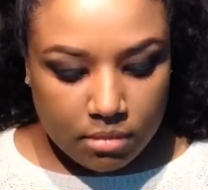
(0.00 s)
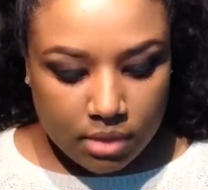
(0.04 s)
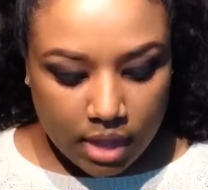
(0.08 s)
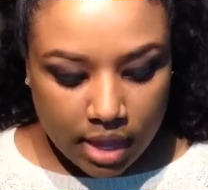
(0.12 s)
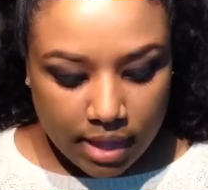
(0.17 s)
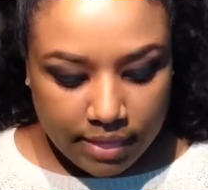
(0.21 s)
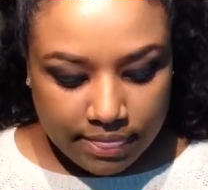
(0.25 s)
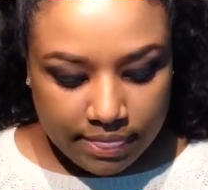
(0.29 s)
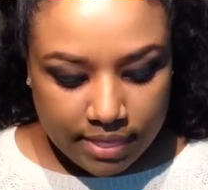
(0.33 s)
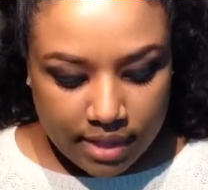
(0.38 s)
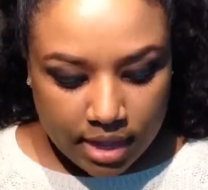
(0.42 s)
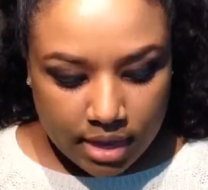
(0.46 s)

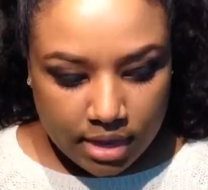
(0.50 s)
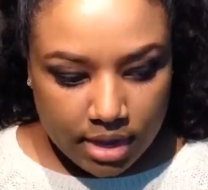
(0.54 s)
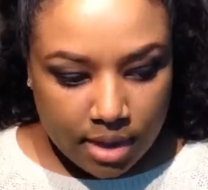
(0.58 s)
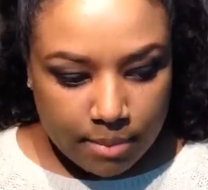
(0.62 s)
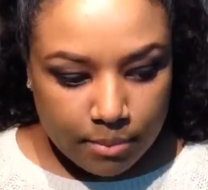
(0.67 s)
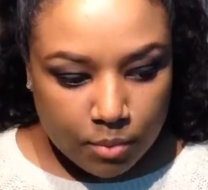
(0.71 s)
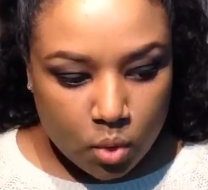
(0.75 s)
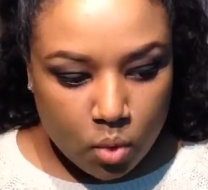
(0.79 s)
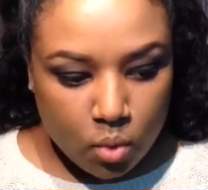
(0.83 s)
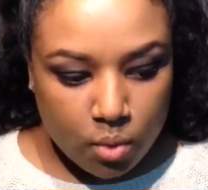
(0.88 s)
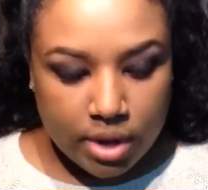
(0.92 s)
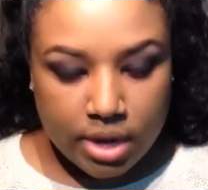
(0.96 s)
And then
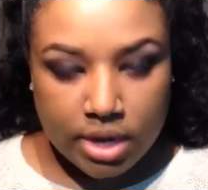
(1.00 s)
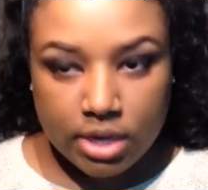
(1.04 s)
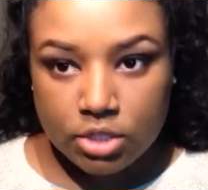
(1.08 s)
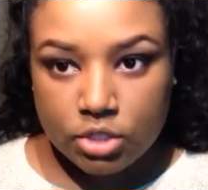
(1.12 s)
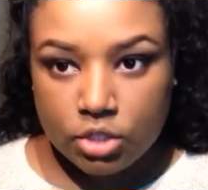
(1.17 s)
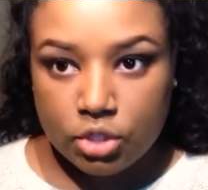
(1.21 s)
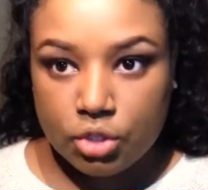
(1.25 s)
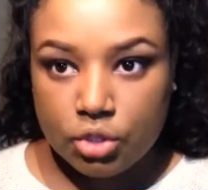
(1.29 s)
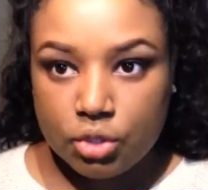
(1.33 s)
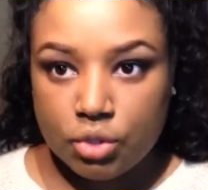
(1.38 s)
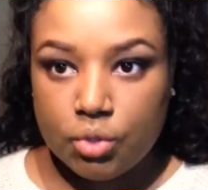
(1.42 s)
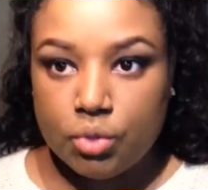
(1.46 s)
I'm going
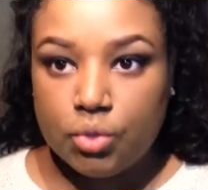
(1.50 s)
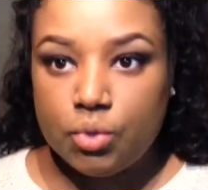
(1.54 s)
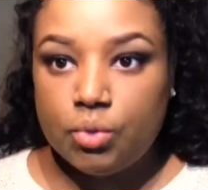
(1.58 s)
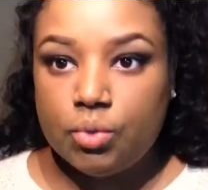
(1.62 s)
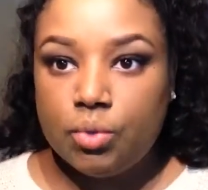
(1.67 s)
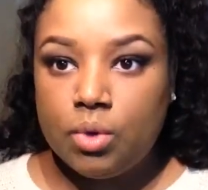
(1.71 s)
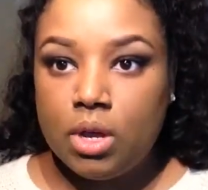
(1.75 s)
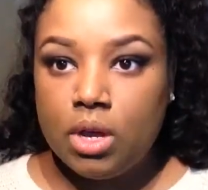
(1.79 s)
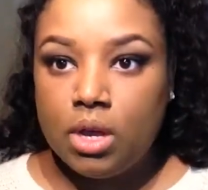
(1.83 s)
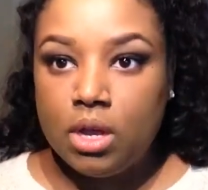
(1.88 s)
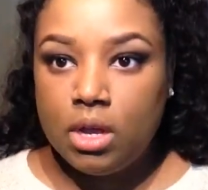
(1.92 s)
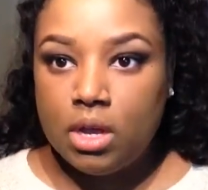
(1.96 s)

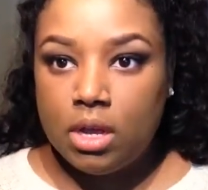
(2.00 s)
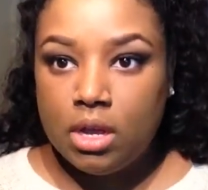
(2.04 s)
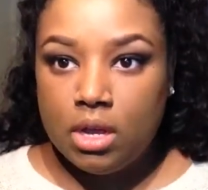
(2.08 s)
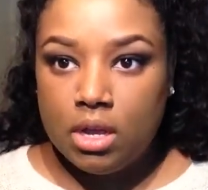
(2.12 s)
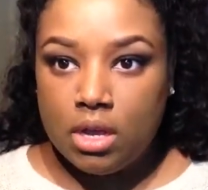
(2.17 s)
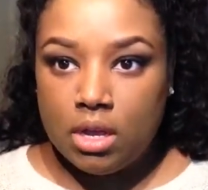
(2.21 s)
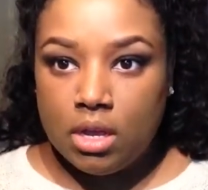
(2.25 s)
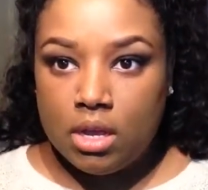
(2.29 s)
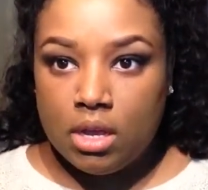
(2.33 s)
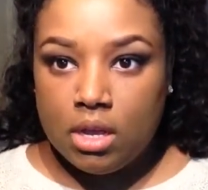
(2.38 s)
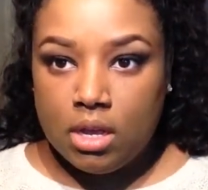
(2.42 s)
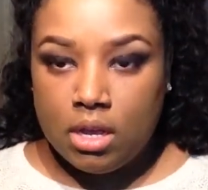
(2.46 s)
to
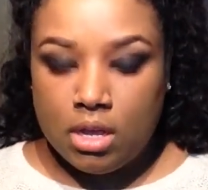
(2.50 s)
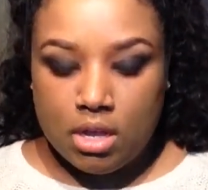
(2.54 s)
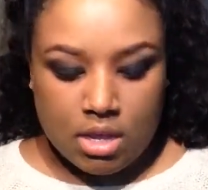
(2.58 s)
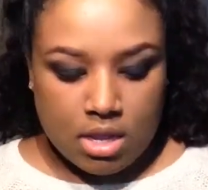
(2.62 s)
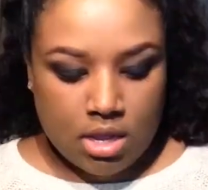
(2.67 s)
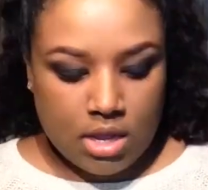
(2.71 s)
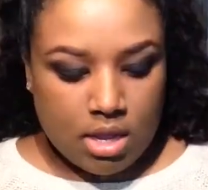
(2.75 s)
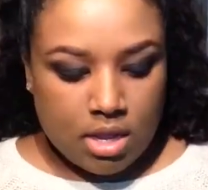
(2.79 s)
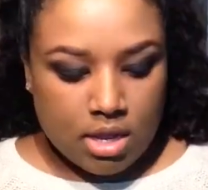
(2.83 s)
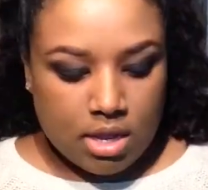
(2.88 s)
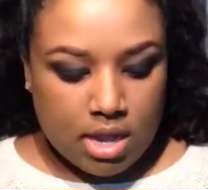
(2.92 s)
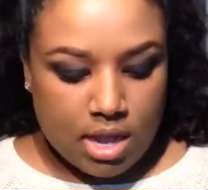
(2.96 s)

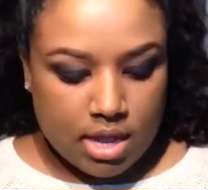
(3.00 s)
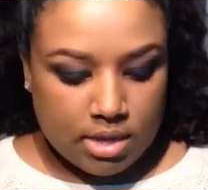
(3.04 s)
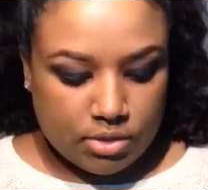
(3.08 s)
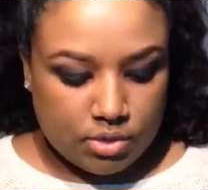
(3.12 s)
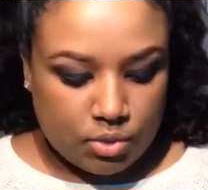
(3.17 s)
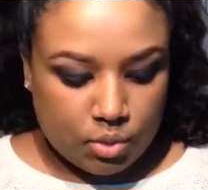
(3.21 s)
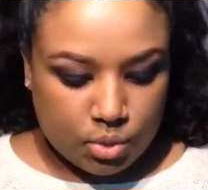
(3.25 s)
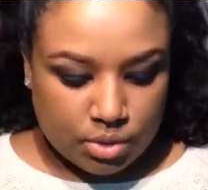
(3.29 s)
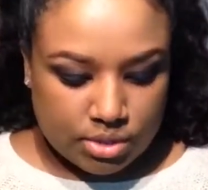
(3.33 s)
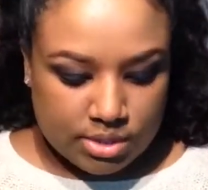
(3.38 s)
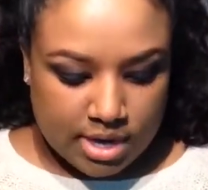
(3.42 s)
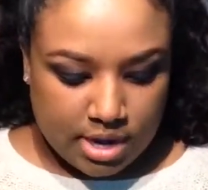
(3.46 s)

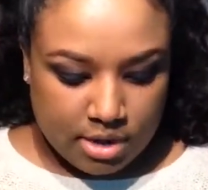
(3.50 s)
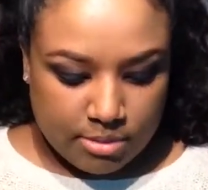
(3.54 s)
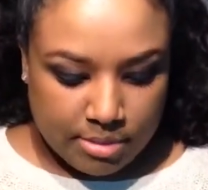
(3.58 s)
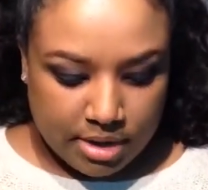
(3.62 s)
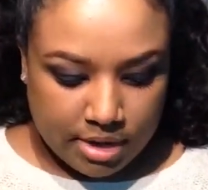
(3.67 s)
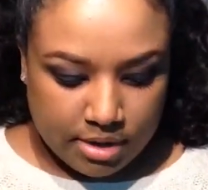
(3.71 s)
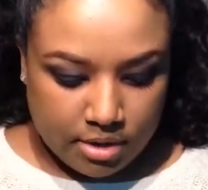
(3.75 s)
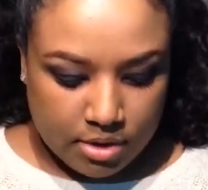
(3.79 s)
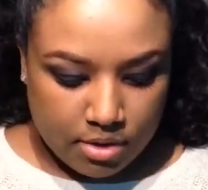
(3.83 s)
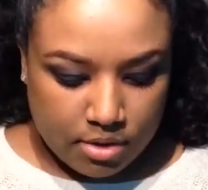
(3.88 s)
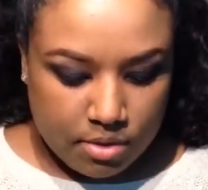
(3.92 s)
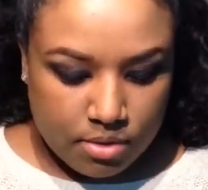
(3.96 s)
contour down my
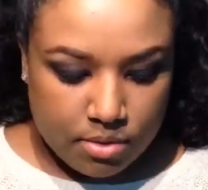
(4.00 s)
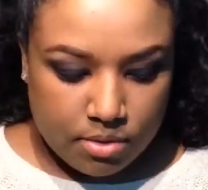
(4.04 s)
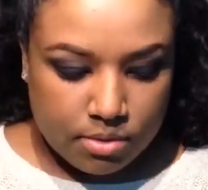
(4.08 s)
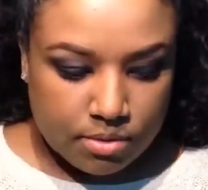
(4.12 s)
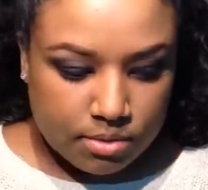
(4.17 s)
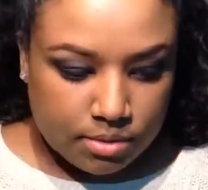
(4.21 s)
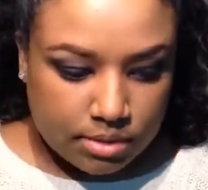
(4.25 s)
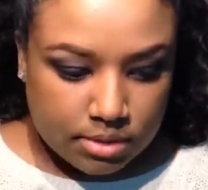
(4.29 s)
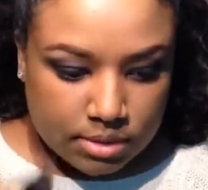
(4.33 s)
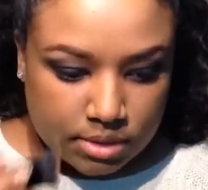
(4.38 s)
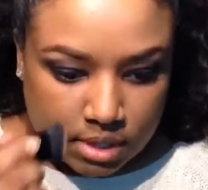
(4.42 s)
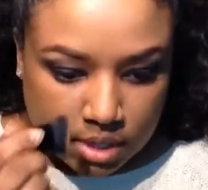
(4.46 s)

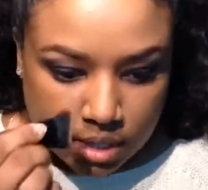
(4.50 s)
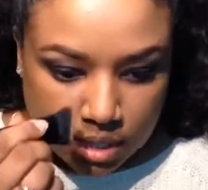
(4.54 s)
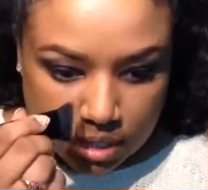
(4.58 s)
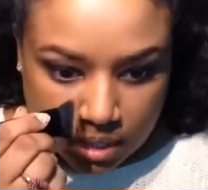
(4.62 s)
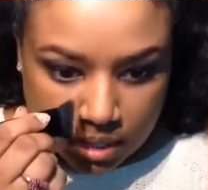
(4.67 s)
nose.